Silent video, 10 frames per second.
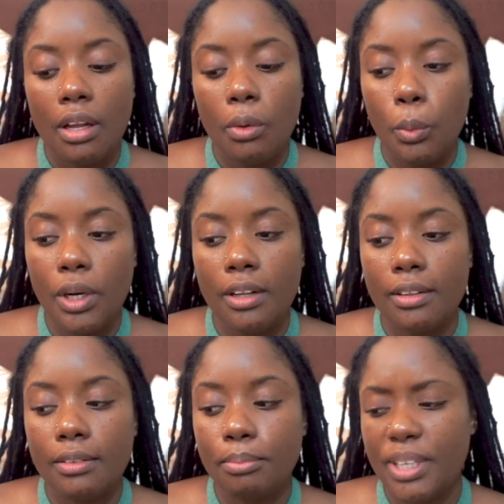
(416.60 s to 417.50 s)

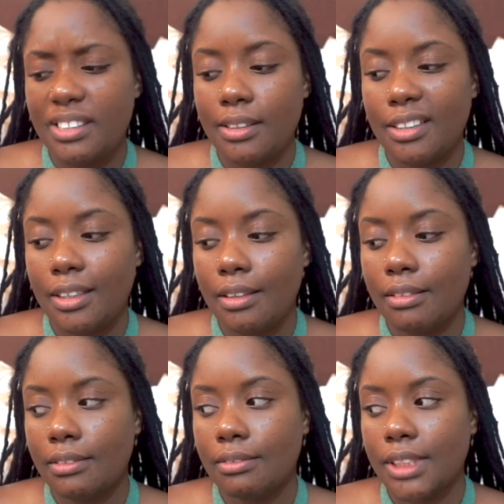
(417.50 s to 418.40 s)
well, basically
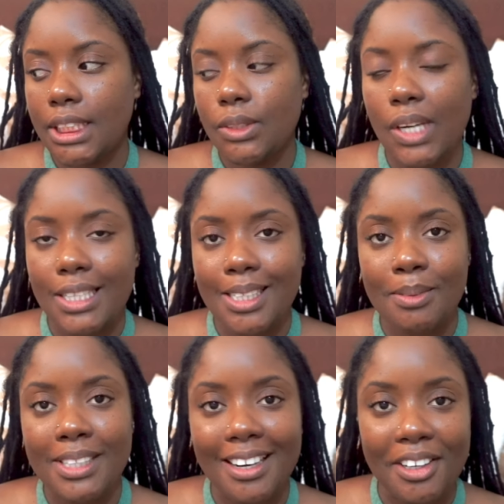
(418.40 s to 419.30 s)
two
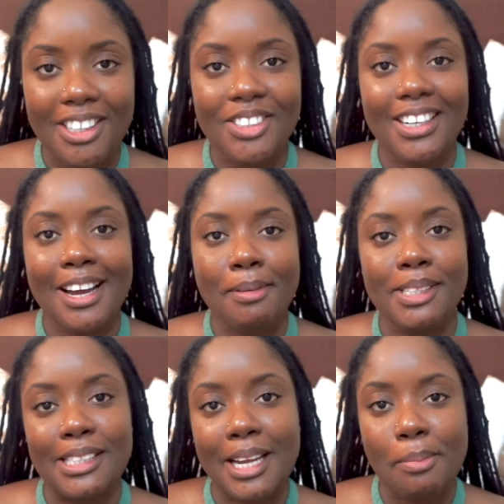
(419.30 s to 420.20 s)
items that I got on
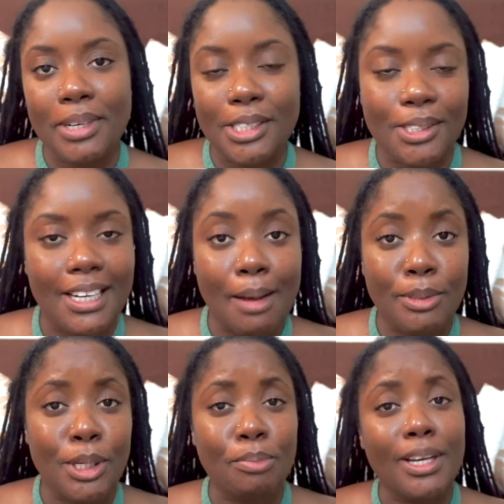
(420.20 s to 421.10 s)
Amazon, that I purchased on
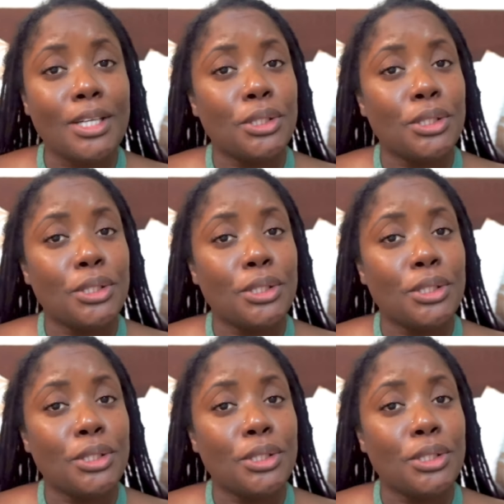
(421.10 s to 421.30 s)
Amazon, because